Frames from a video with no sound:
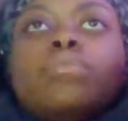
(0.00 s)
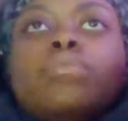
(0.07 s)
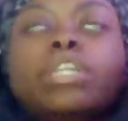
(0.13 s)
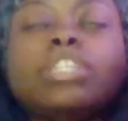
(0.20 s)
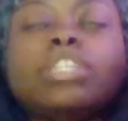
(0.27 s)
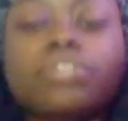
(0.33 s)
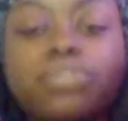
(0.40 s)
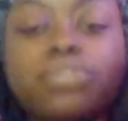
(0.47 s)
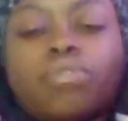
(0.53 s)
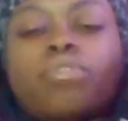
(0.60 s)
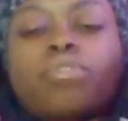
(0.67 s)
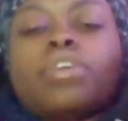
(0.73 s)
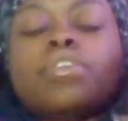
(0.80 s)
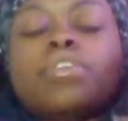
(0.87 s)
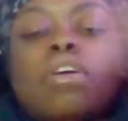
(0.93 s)
reach for
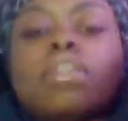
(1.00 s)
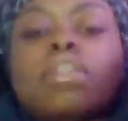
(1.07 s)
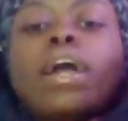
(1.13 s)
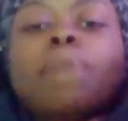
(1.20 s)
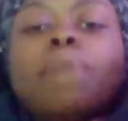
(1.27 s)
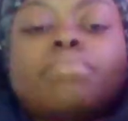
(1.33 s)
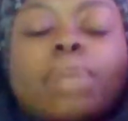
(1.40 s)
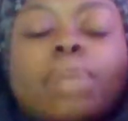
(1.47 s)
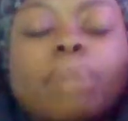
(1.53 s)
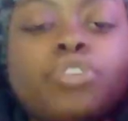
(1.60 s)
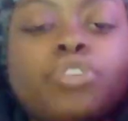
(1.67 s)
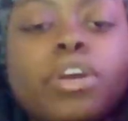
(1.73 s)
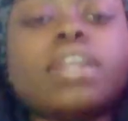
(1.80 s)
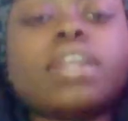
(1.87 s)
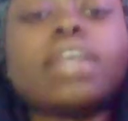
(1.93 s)
it. You know, like I'm I'm
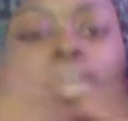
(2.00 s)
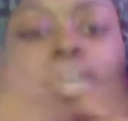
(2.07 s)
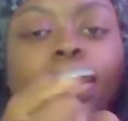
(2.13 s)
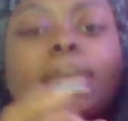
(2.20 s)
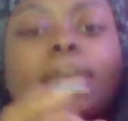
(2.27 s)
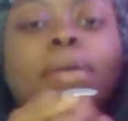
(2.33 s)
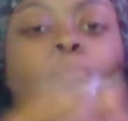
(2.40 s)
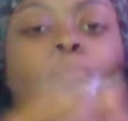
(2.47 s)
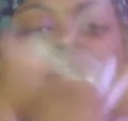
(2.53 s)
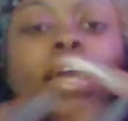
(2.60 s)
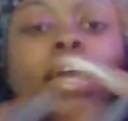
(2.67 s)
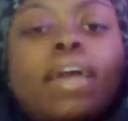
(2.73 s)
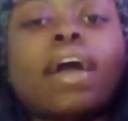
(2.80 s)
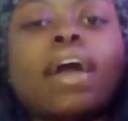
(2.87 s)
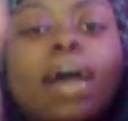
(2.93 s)
trying to get it, but
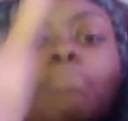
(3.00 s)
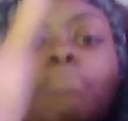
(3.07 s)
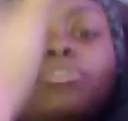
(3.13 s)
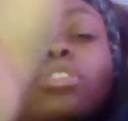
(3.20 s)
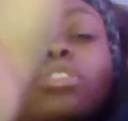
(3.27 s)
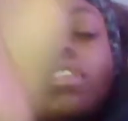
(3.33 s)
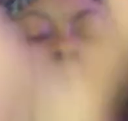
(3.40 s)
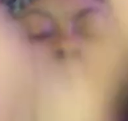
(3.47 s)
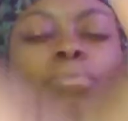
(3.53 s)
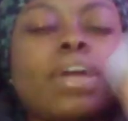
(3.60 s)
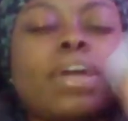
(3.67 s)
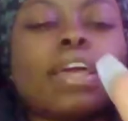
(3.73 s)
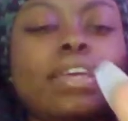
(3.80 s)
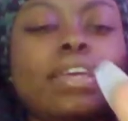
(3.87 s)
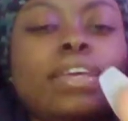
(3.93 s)
like I'm just like
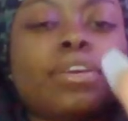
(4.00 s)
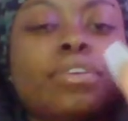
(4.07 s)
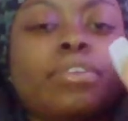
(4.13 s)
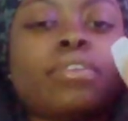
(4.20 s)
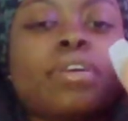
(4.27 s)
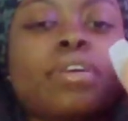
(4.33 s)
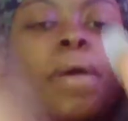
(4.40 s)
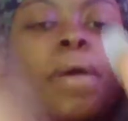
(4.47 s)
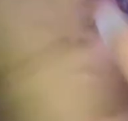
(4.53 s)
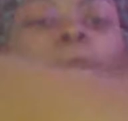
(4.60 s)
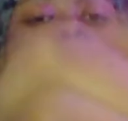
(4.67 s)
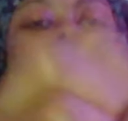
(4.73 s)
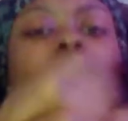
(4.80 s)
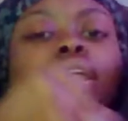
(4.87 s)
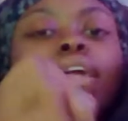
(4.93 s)
right here, but
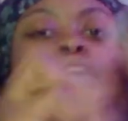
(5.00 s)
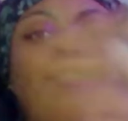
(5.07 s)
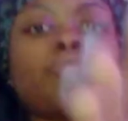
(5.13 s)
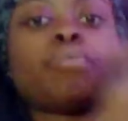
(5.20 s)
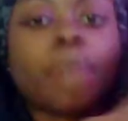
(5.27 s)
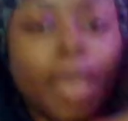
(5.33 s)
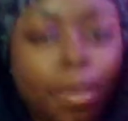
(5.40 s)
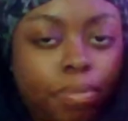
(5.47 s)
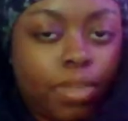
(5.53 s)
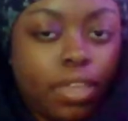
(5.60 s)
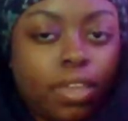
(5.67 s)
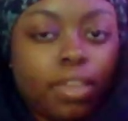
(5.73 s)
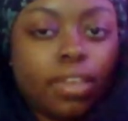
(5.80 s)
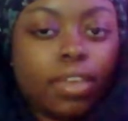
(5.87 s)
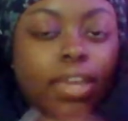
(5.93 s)
I'm not like grabbing
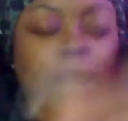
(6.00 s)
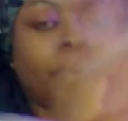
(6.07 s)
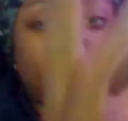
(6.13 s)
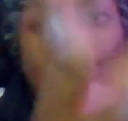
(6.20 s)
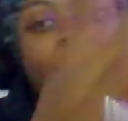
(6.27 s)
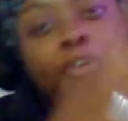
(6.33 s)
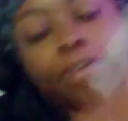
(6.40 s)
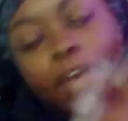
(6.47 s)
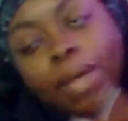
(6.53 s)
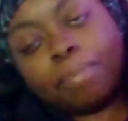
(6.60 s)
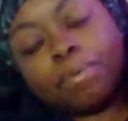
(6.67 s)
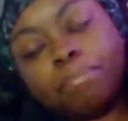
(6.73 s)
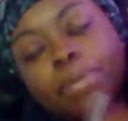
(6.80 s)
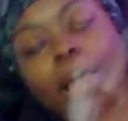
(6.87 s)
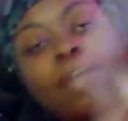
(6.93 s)
it. And I want to grab
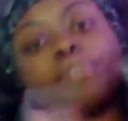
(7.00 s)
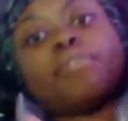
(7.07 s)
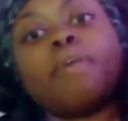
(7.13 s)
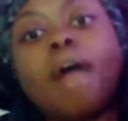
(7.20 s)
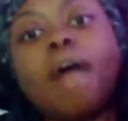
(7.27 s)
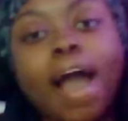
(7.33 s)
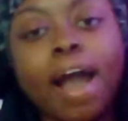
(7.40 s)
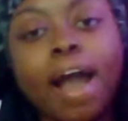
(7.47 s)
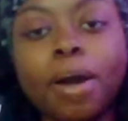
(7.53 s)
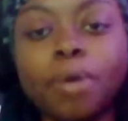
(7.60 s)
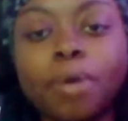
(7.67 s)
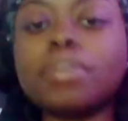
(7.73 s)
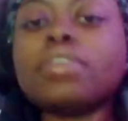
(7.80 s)
it, but I don't know how.